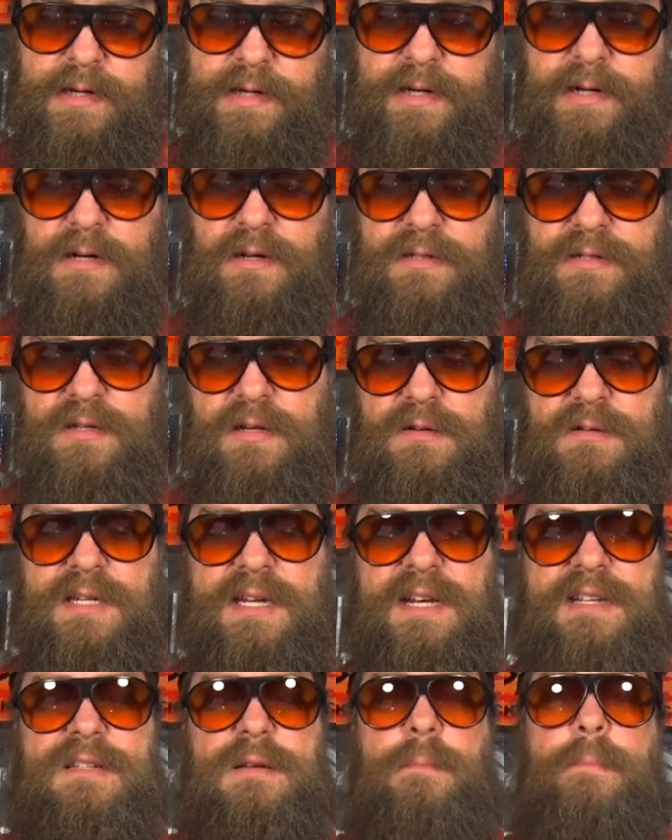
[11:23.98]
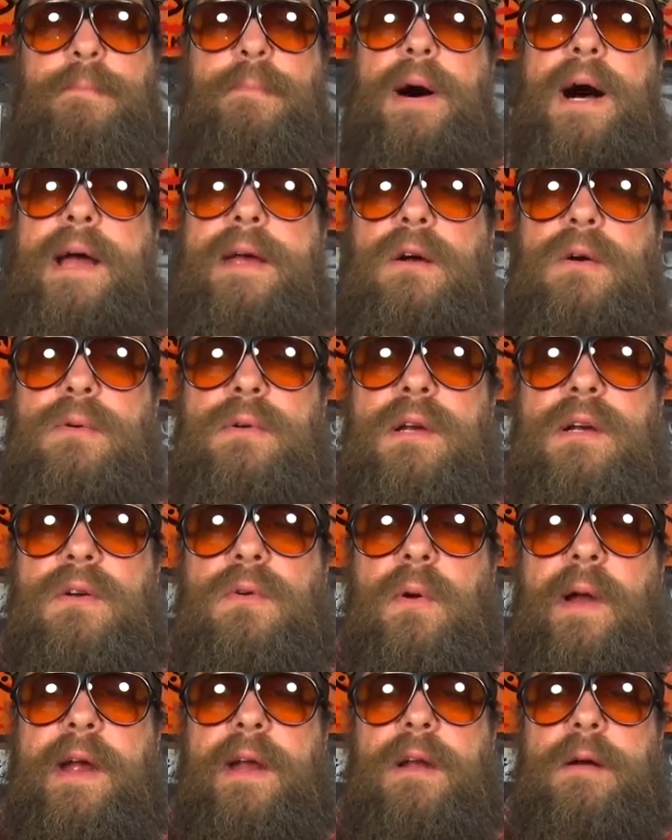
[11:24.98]
It also says
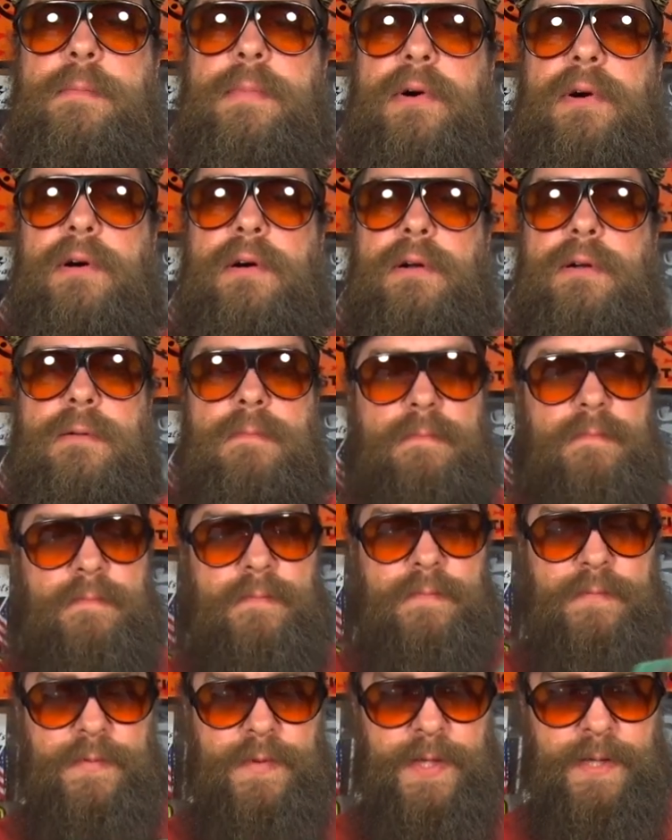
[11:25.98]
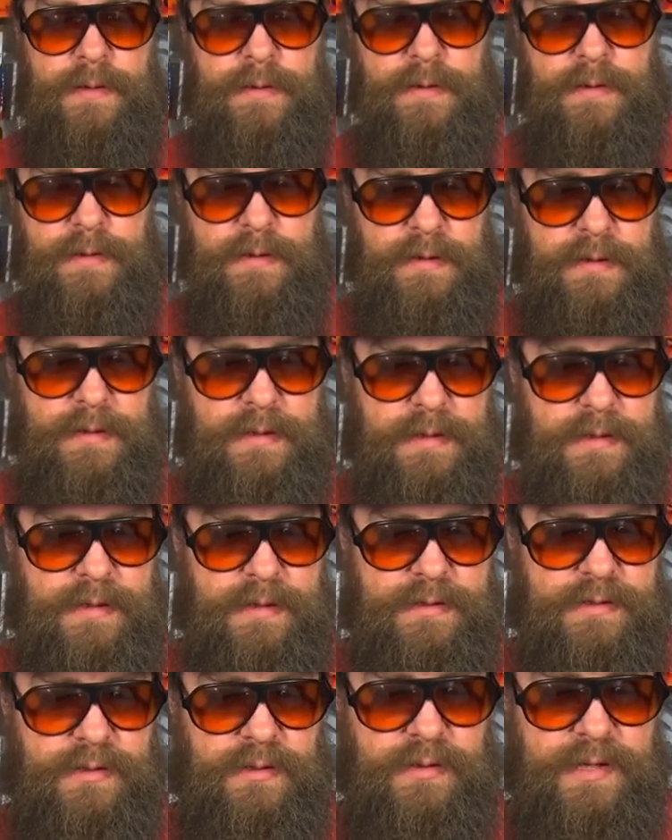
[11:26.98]
biodegradable.
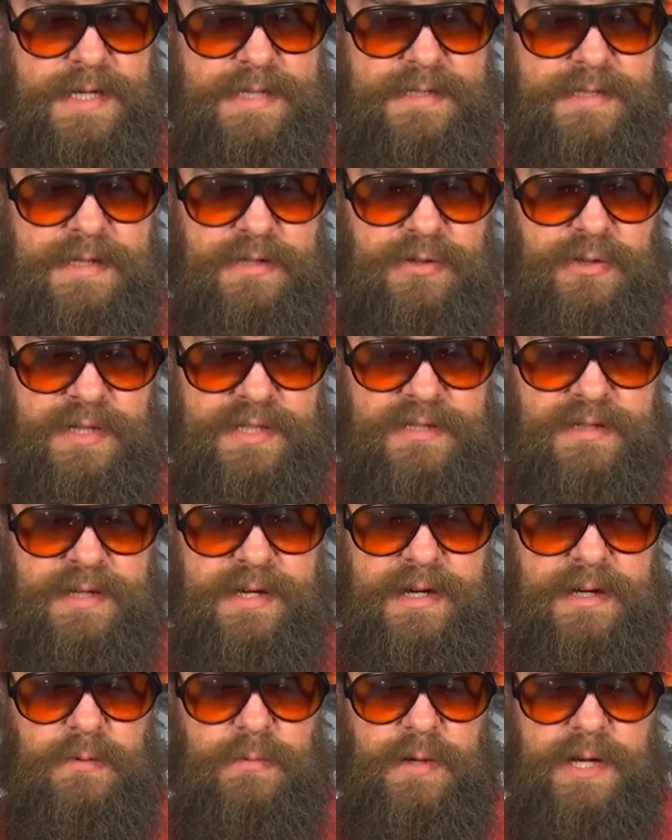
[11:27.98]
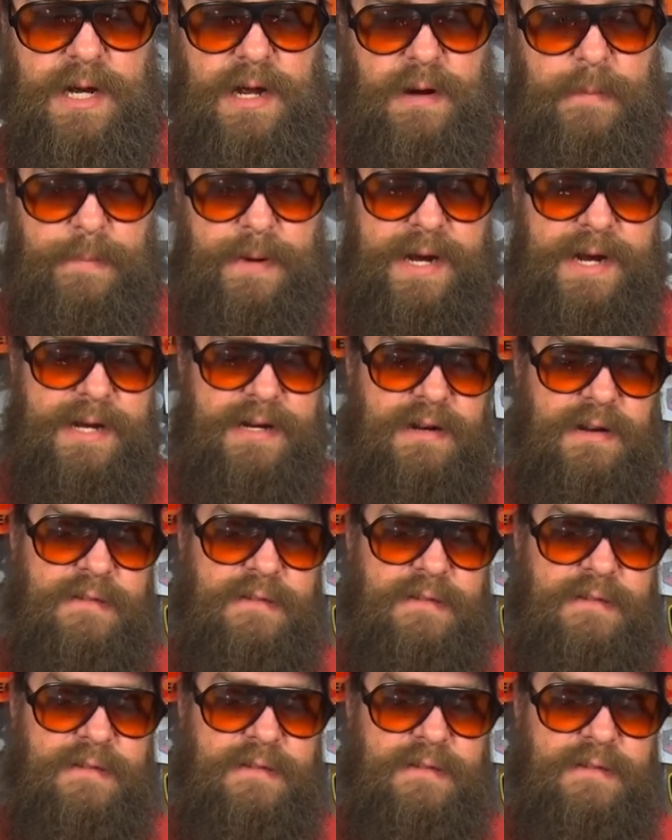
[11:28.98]
So that's interesting. We got a pack